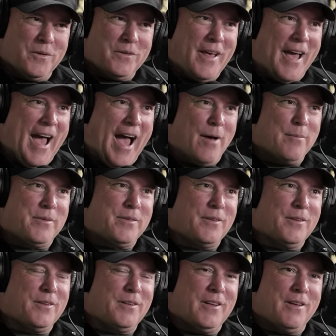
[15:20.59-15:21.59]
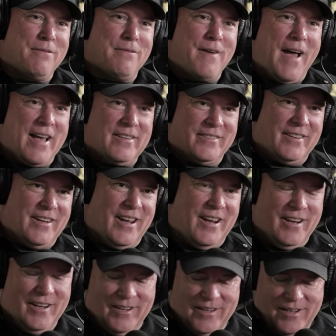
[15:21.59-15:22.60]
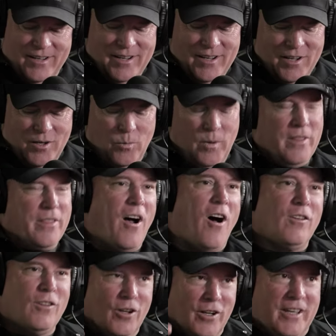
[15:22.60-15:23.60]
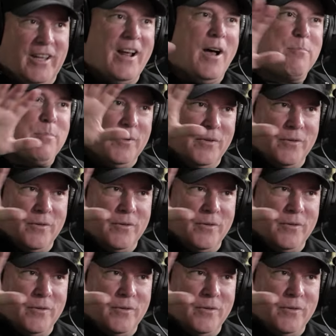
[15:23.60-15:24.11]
was absolutely fascinated with, I'll look it up